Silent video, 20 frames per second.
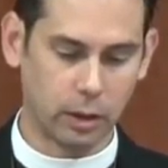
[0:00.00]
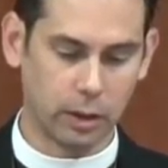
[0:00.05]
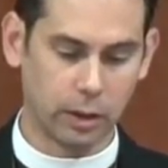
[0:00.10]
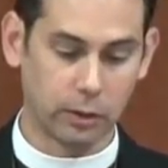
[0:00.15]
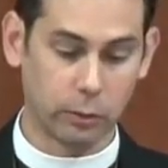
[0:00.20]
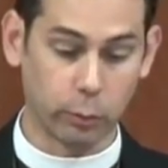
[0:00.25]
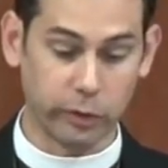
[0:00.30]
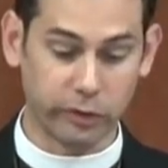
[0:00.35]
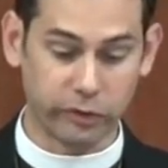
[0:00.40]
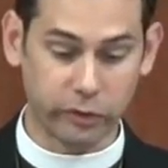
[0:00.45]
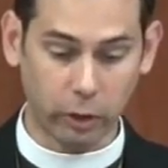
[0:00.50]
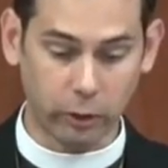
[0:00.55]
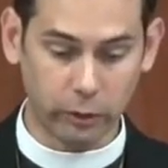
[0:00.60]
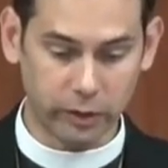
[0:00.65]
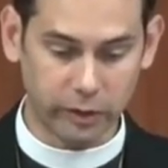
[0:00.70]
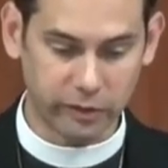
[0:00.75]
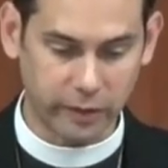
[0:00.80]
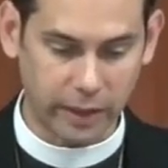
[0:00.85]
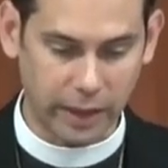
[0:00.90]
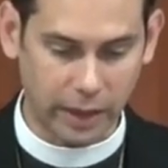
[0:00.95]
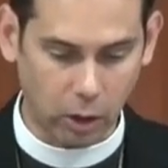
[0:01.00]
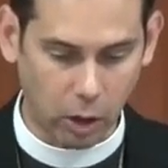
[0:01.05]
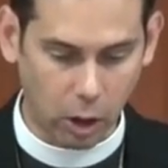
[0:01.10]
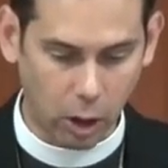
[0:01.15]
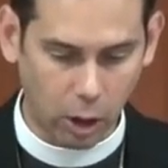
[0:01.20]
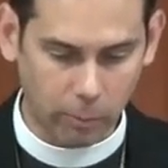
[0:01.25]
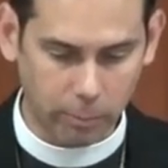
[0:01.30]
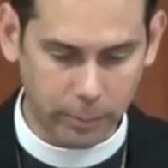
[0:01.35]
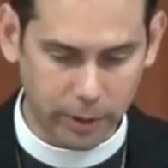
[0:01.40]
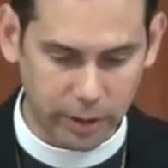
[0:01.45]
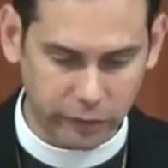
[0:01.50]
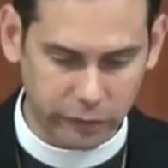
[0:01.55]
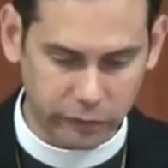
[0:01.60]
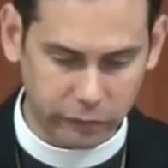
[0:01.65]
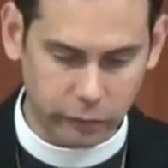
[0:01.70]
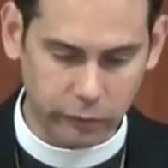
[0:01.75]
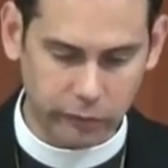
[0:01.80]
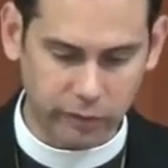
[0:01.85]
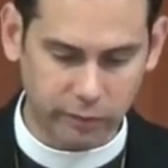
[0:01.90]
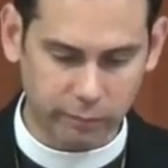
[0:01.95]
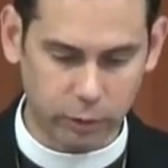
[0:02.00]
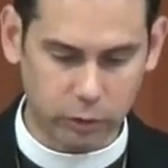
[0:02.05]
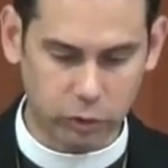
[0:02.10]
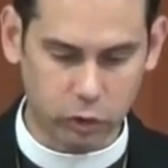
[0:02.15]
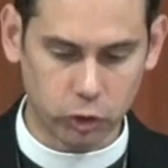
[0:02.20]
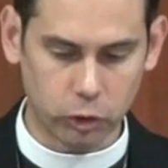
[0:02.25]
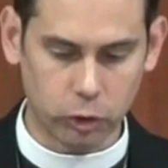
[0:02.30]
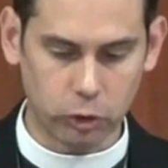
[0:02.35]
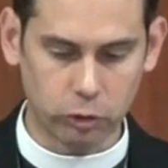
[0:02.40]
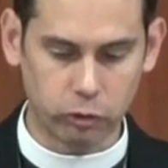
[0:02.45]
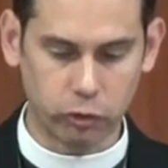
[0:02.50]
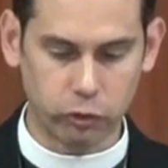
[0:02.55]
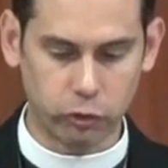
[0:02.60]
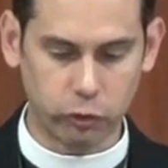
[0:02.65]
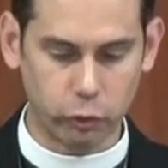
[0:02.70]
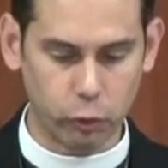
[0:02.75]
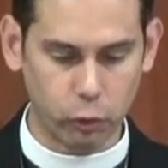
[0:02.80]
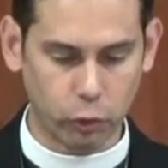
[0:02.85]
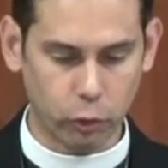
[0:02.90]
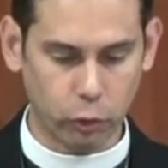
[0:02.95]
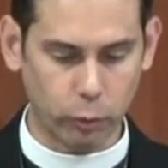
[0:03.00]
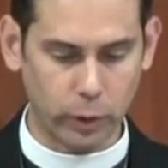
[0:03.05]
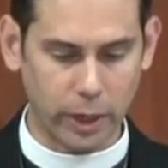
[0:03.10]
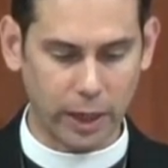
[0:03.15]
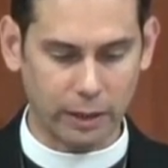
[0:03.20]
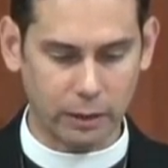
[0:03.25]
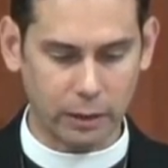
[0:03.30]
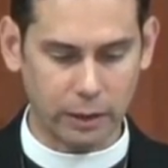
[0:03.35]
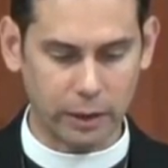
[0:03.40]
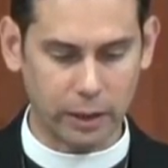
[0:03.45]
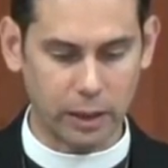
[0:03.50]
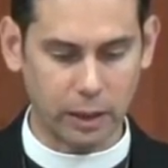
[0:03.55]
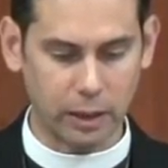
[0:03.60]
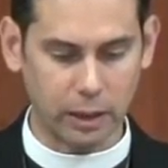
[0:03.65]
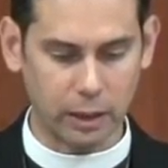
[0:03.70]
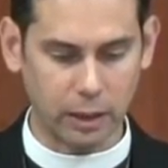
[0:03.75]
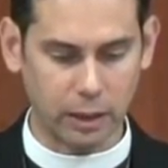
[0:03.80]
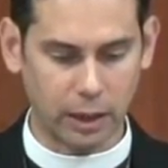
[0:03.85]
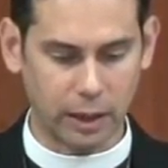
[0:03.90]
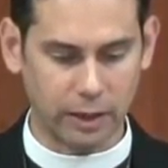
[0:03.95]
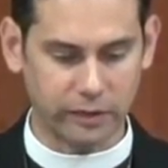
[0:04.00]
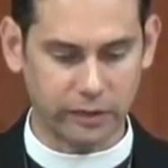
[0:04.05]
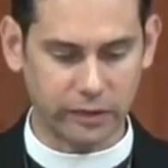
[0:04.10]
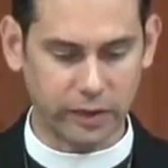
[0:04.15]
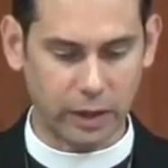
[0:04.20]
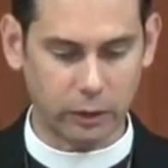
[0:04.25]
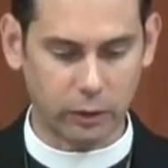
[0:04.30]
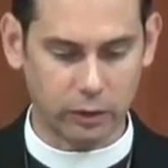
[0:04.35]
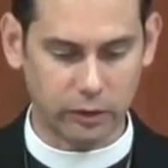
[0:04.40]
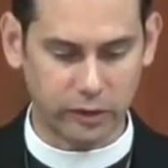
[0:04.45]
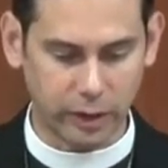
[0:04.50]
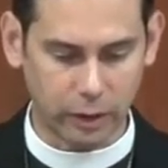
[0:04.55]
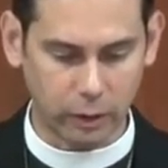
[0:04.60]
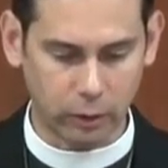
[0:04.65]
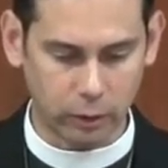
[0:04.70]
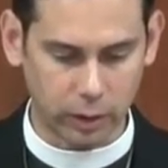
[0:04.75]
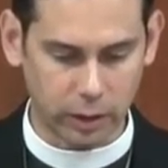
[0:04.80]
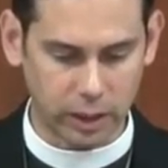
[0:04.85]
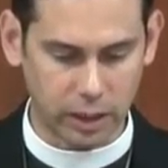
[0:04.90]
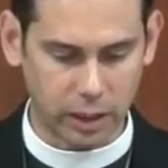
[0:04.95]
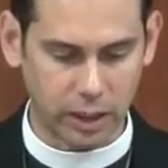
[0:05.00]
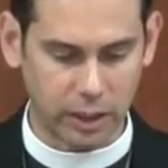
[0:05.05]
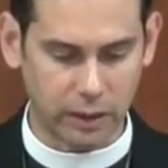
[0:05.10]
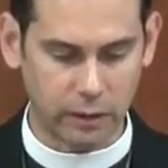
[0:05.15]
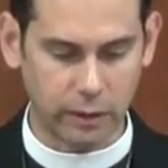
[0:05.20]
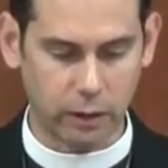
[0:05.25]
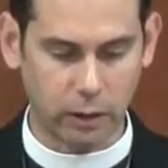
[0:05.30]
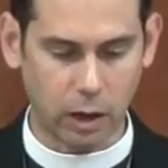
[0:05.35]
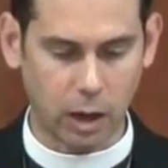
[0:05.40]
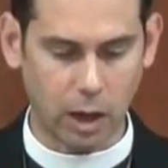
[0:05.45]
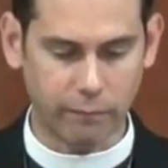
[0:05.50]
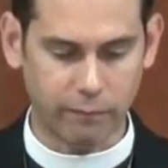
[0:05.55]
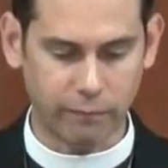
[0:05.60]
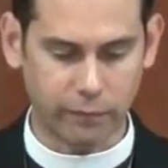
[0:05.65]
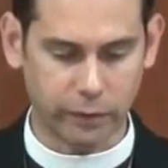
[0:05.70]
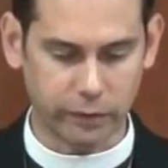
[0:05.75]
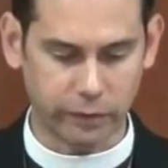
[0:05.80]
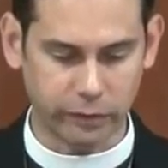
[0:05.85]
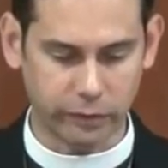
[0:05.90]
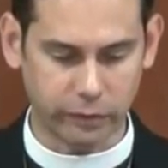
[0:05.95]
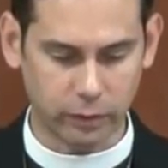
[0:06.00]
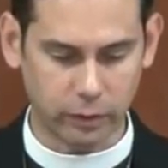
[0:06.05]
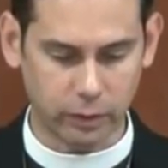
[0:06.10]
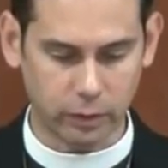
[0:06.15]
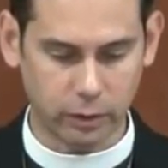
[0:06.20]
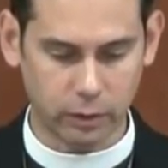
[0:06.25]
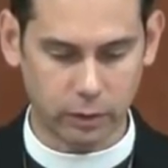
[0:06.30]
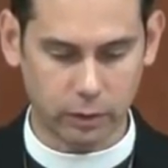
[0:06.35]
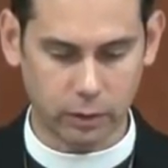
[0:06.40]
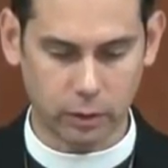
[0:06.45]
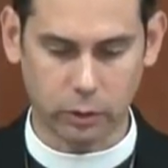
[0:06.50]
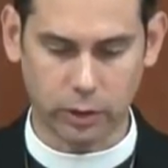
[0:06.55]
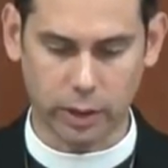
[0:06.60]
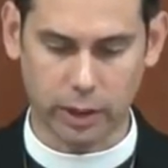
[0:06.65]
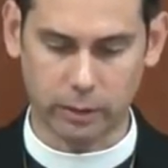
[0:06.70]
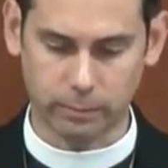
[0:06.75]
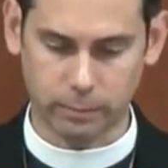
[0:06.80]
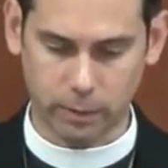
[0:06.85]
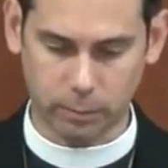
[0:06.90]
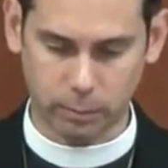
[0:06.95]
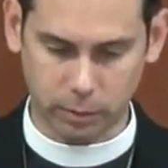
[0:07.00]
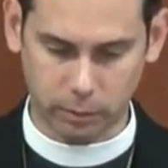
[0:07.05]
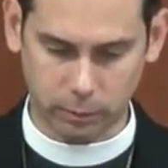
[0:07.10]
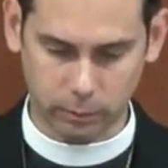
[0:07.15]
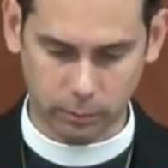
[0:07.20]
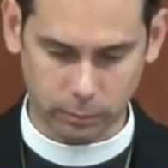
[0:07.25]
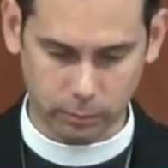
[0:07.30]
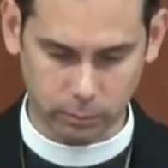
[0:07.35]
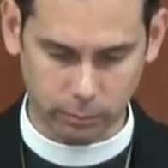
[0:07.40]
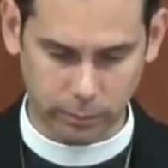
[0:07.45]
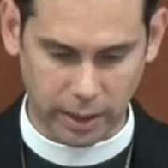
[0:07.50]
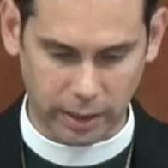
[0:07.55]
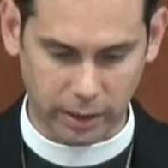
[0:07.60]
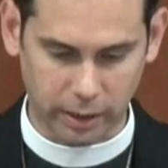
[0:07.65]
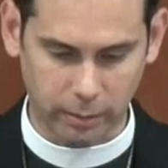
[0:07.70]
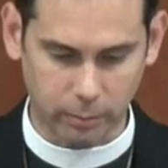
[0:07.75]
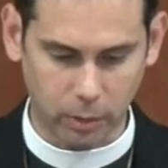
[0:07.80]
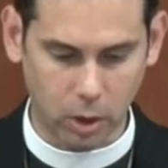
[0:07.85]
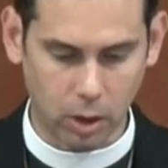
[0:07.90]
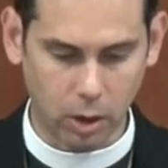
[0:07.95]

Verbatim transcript: The result is that all ministers of the church do correctly and salutarily in their office. Okay, let me back up.